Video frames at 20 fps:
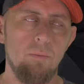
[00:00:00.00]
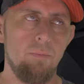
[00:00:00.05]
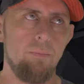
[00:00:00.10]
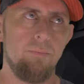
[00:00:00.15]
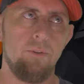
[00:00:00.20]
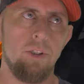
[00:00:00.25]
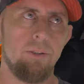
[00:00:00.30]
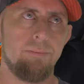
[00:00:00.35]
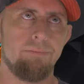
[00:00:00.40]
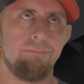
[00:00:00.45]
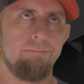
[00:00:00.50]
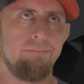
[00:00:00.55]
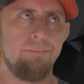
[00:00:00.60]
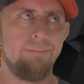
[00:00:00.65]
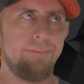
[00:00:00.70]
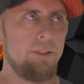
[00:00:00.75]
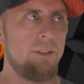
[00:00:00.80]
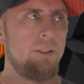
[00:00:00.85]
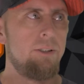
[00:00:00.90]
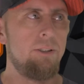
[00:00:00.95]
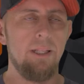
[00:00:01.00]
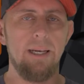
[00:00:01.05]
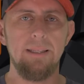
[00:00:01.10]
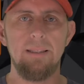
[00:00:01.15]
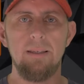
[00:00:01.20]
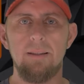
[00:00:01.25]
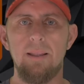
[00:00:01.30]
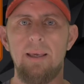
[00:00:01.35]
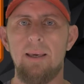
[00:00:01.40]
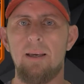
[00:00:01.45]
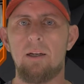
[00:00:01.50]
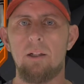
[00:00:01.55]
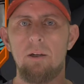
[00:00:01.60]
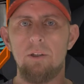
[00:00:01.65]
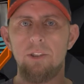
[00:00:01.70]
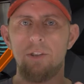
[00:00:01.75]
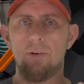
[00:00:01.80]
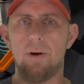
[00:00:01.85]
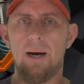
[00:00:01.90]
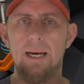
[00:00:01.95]
just let the thing,
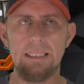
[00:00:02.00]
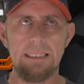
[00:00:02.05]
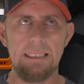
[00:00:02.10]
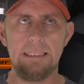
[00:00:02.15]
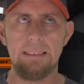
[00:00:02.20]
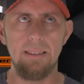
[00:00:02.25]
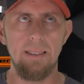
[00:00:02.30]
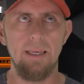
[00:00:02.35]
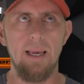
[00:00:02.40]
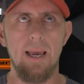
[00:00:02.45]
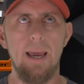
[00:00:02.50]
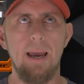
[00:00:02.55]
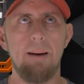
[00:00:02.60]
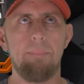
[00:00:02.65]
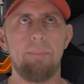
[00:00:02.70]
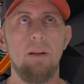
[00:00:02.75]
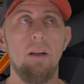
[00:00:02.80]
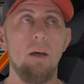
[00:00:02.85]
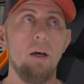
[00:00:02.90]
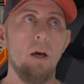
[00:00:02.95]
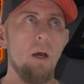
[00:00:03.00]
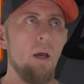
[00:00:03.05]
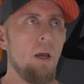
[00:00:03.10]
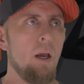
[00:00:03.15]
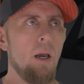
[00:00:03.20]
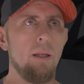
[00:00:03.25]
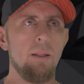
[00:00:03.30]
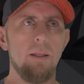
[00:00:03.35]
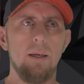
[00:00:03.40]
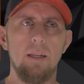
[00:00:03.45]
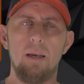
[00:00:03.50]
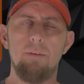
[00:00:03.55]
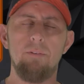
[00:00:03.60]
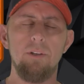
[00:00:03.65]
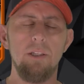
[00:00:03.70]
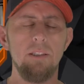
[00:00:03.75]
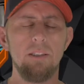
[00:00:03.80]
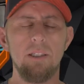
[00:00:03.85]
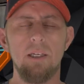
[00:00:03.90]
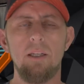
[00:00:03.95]
close your eyes, let the thing happen, and then
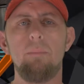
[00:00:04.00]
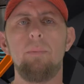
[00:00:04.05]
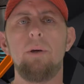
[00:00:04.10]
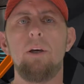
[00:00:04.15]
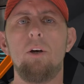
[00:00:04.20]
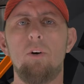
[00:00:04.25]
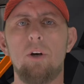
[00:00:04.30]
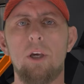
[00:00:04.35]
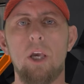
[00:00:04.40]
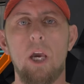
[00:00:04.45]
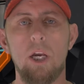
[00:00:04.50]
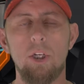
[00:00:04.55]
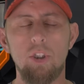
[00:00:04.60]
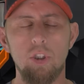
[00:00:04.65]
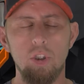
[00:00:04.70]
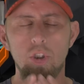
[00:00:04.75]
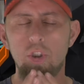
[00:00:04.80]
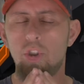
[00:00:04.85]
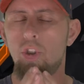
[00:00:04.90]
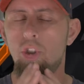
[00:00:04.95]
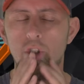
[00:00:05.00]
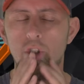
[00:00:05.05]
everything's gonna be okay. Just